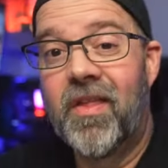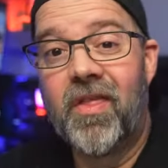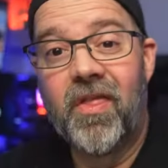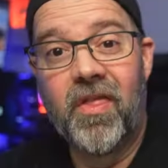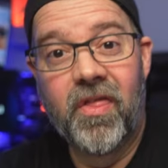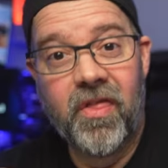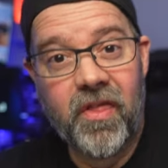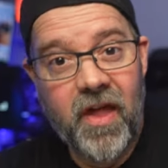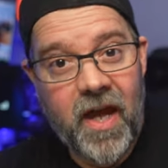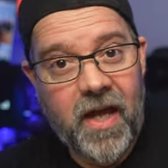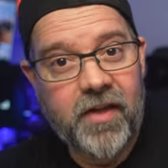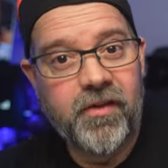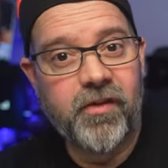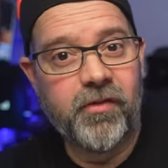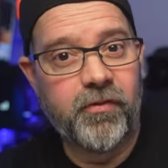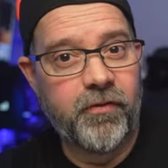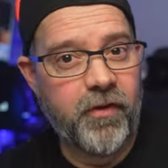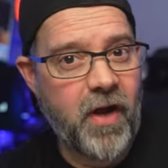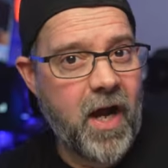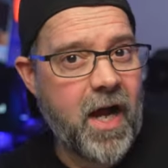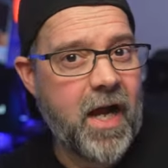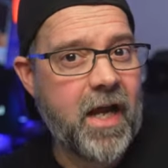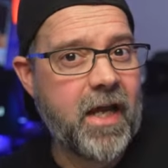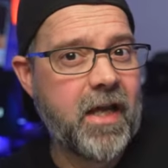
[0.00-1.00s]
That's
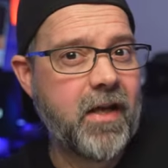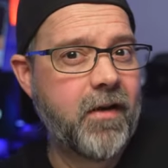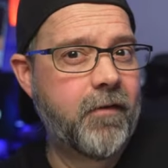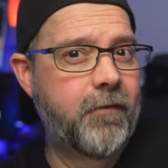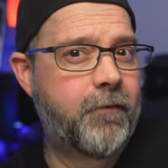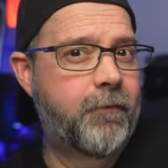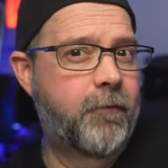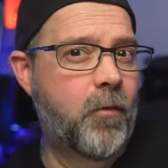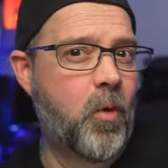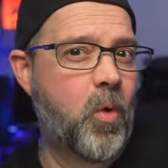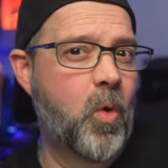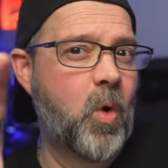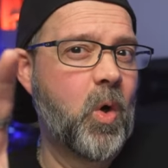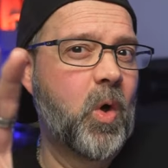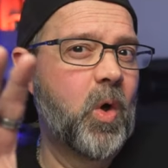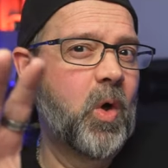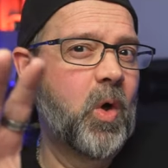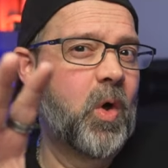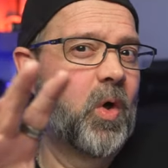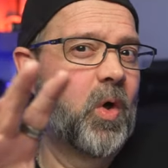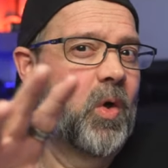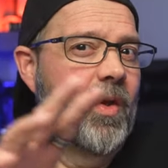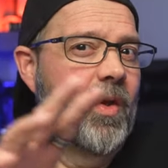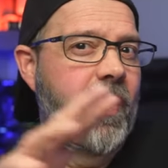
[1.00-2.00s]
fine
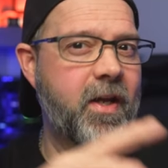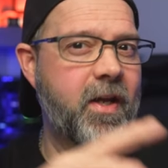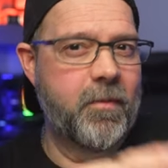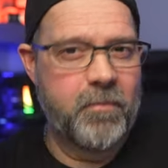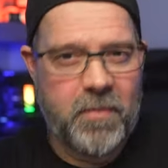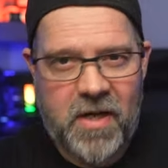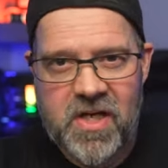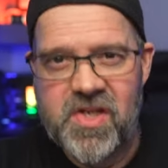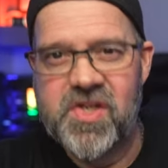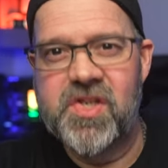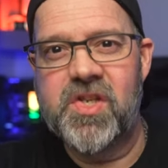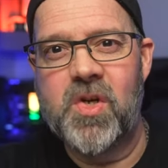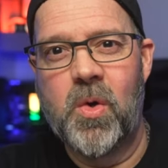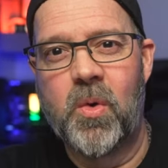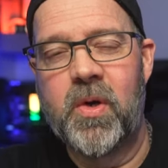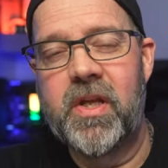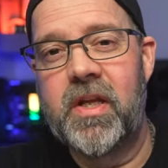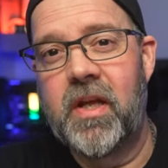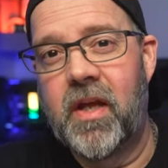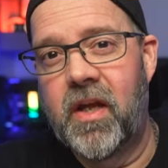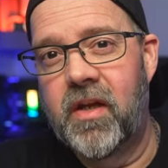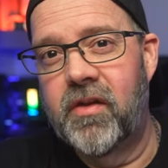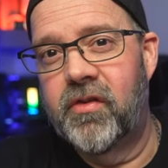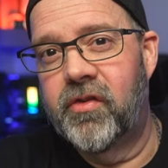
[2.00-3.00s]
for like my Sony